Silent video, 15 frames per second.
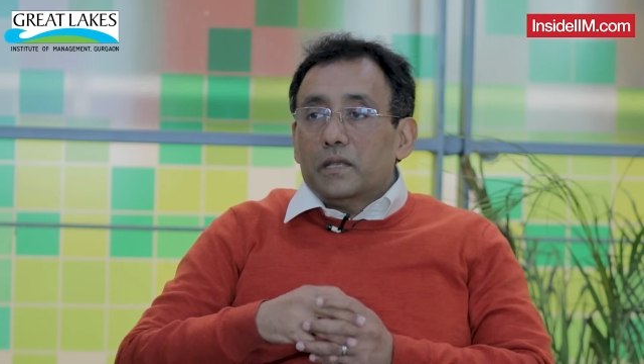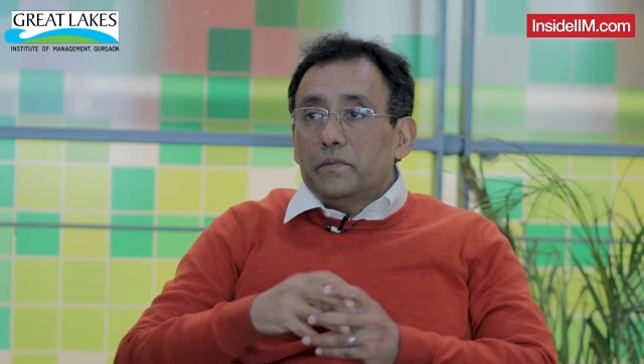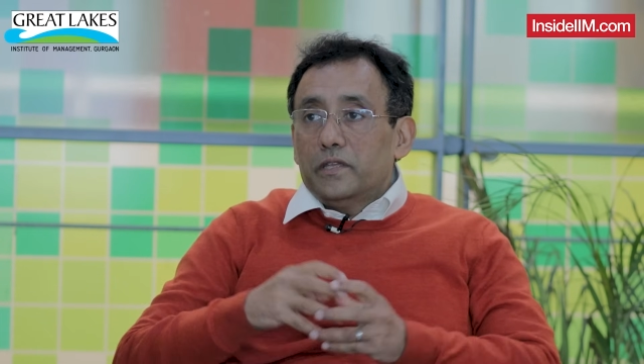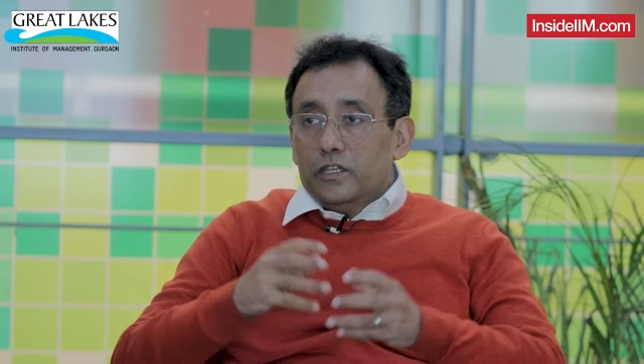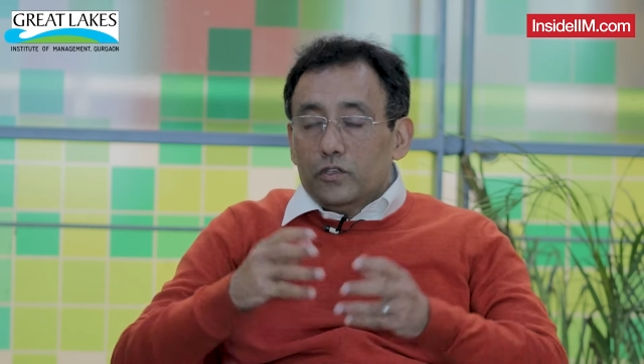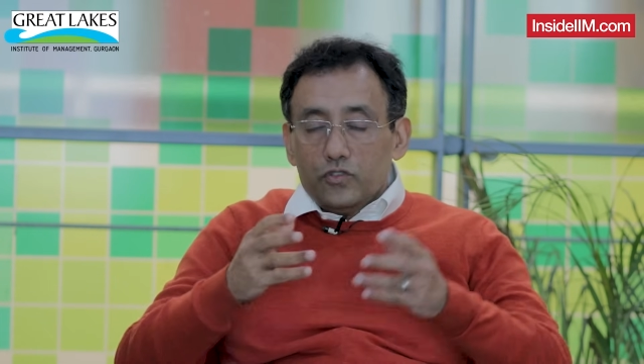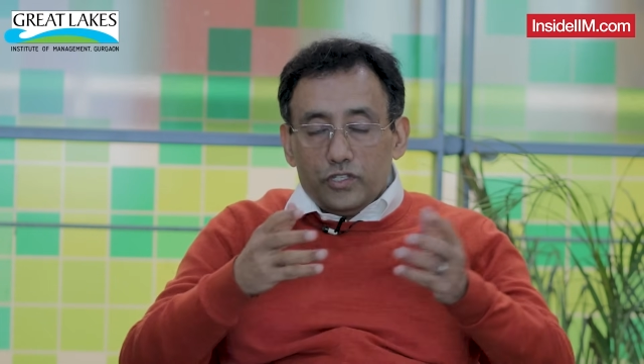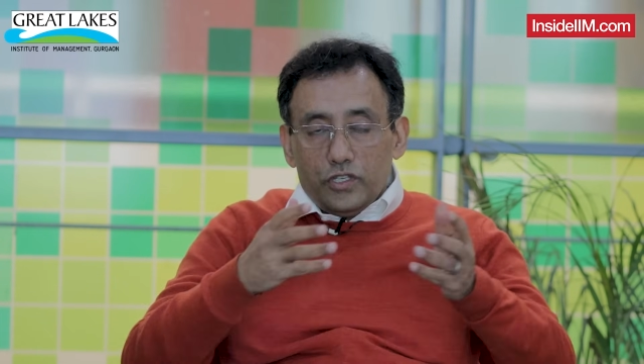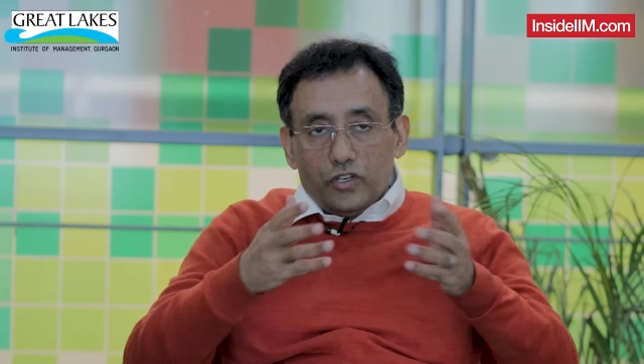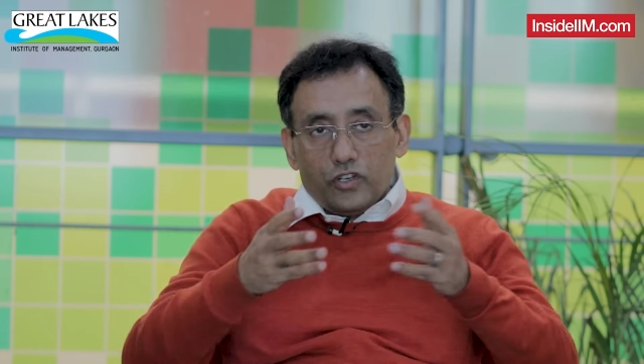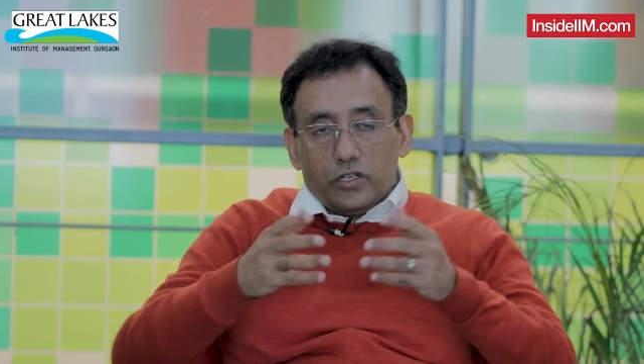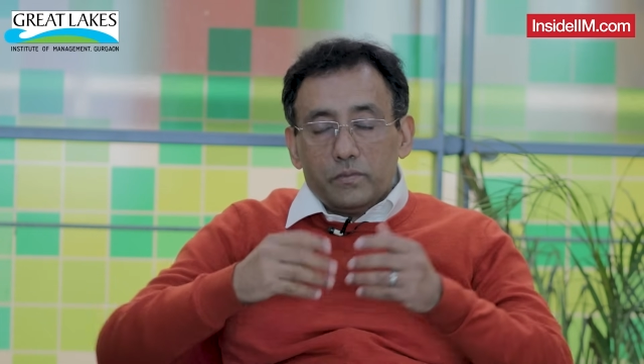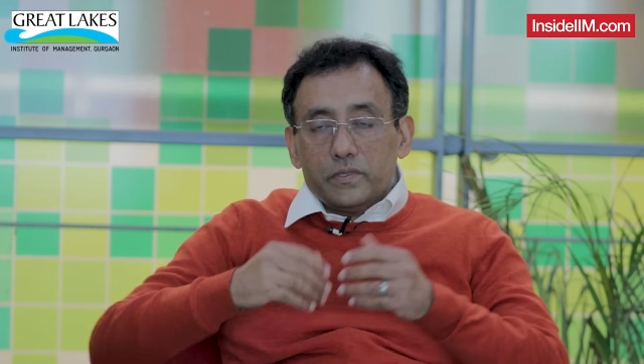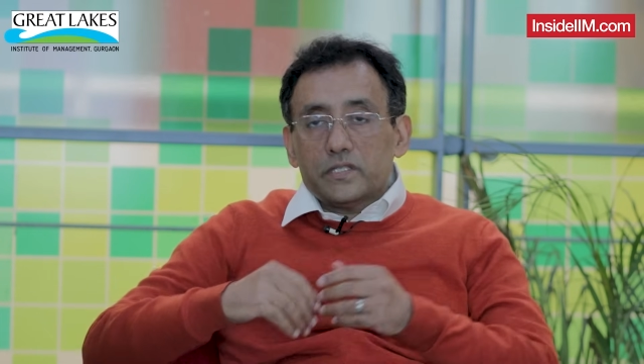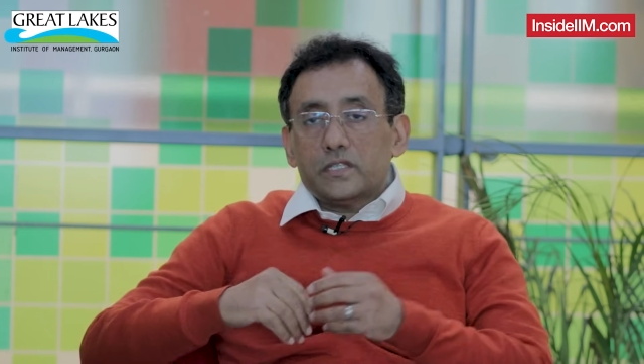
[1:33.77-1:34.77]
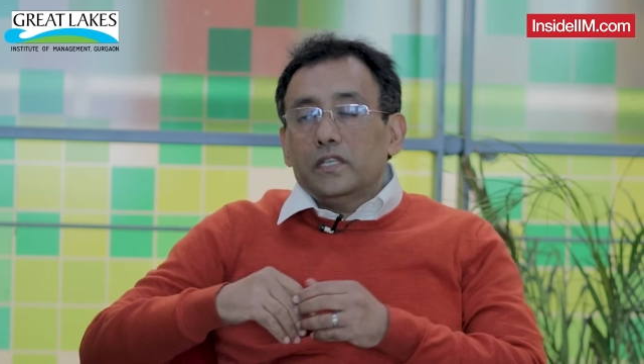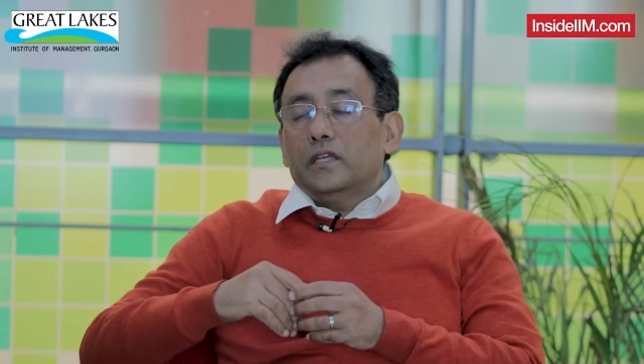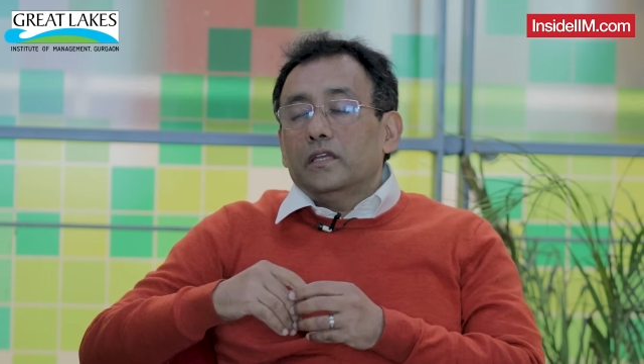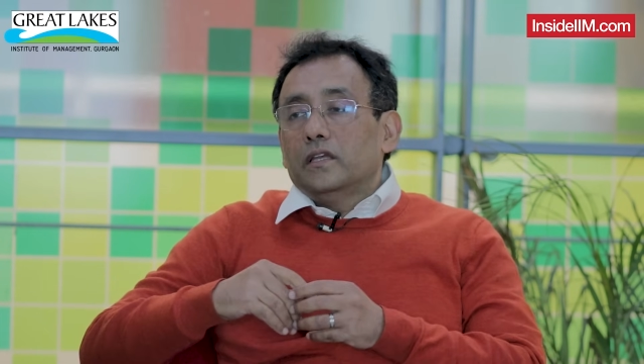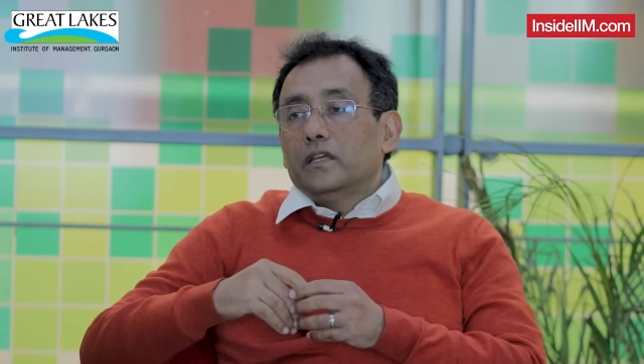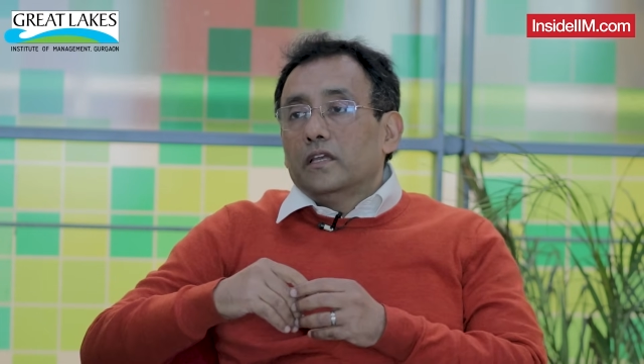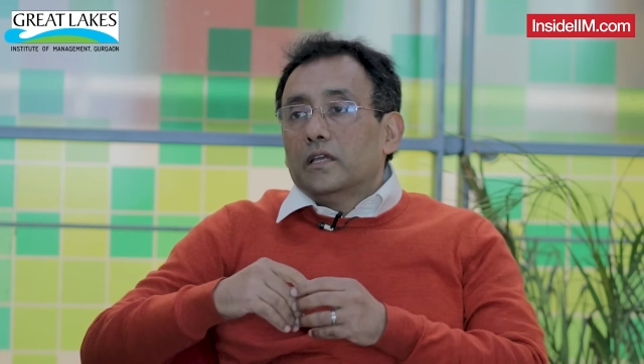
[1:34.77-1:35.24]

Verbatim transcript: are being used synonymously,